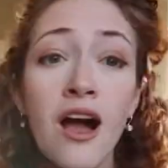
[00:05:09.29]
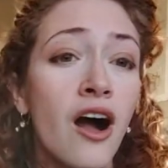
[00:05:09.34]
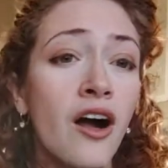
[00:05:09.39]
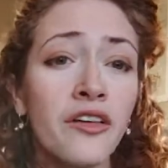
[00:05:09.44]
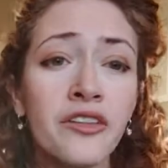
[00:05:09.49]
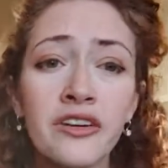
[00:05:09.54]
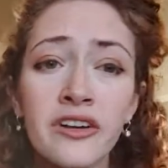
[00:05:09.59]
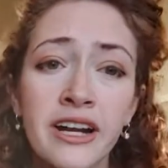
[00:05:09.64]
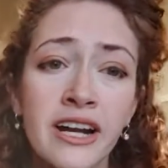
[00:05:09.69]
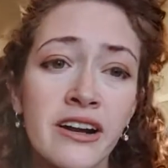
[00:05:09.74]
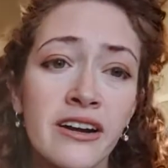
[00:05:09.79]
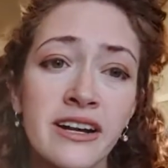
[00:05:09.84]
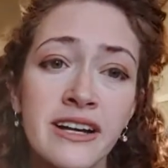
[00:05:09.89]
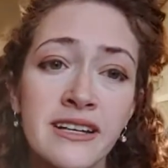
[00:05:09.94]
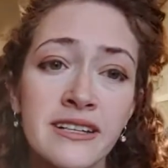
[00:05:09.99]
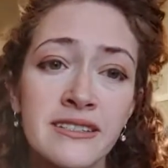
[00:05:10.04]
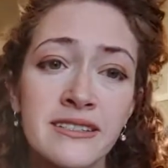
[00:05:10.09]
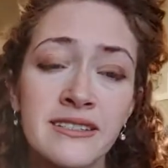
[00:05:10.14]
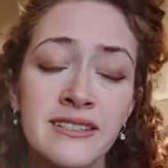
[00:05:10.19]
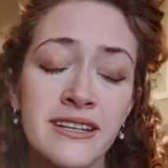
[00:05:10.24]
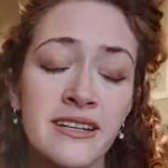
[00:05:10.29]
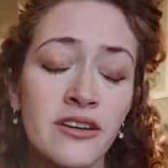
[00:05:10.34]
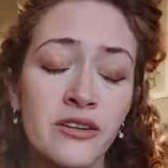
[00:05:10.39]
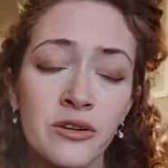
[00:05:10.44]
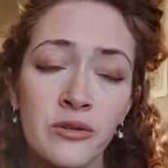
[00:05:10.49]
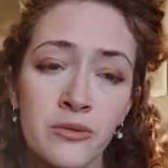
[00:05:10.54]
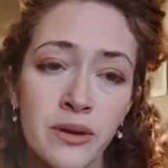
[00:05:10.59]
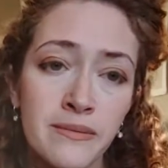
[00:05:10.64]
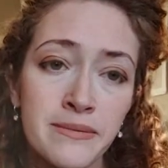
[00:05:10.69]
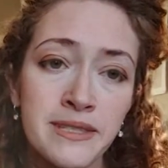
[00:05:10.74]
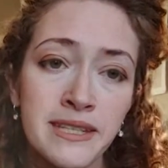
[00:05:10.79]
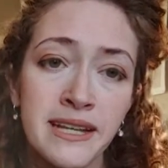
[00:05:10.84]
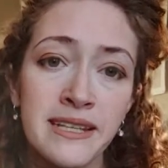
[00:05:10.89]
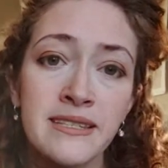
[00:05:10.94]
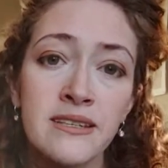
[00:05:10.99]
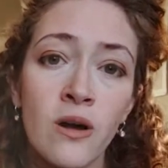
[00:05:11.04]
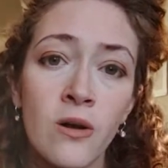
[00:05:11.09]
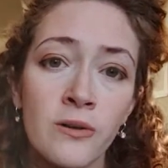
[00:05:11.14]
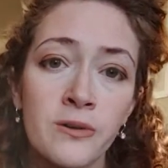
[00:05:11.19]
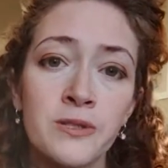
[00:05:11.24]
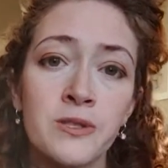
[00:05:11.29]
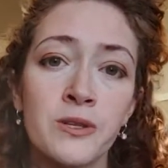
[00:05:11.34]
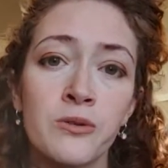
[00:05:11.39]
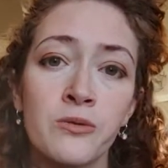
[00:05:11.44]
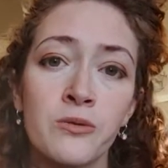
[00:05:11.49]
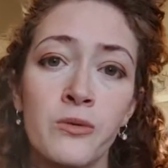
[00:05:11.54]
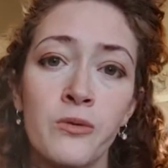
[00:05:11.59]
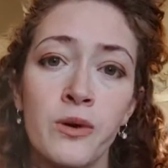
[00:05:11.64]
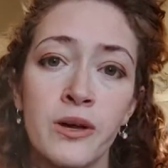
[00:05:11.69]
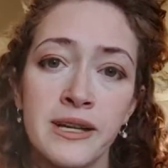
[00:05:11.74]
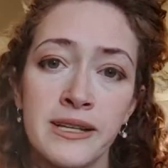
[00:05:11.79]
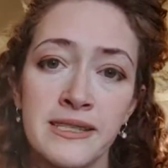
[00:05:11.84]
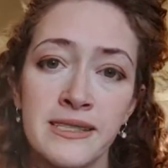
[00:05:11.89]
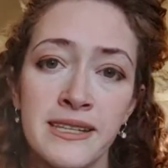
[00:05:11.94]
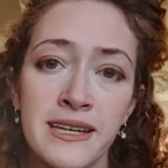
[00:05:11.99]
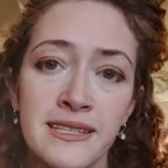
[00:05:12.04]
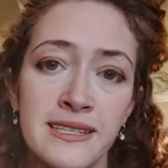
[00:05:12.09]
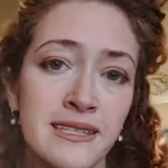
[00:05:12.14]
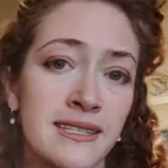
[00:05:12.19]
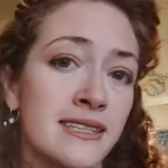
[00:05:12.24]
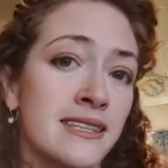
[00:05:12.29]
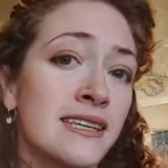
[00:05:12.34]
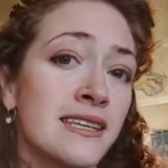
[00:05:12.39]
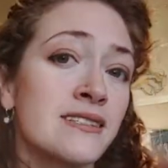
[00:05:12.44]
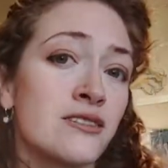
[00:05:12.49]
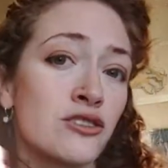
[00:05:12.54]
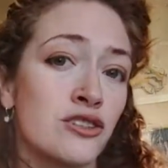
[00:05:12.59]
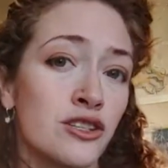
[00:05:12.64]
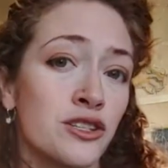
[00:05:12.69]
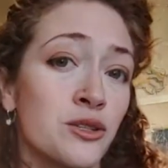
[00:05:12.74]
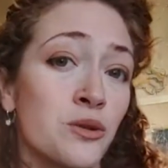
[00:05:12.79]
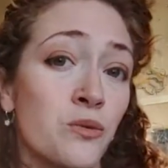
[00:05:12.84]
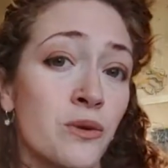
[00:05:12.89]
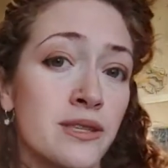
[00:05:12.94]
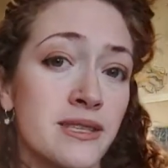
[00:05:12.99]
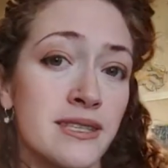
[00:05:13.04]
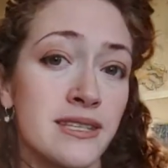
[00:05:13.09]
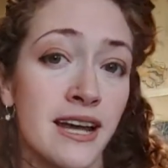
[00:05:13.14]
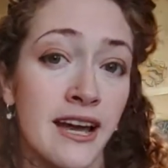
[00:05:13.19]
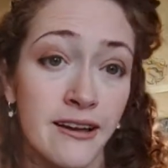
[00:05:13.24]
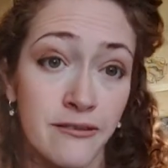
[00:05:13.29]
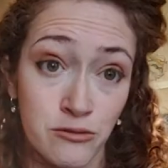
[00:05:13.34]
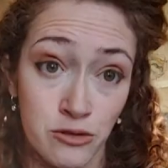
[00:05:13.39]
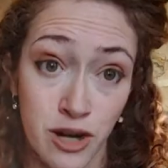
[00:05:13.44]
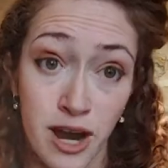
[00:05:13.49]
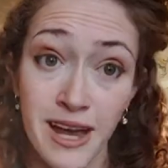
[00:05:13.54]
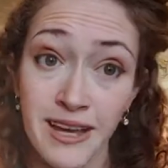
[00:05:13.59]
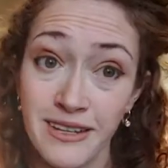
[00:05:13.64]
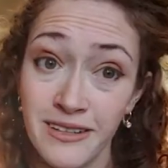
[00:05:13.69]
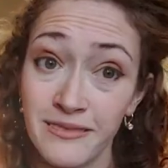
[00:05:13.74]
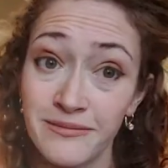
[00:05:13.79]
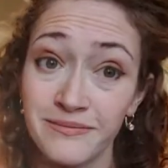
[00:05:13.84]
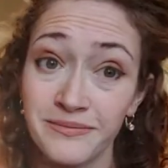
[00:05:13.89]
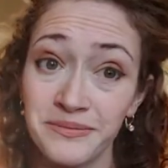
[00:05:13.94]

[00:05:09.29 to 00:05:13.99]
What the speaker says: Other areas and other websites also exist. These are just the ones that I've tried.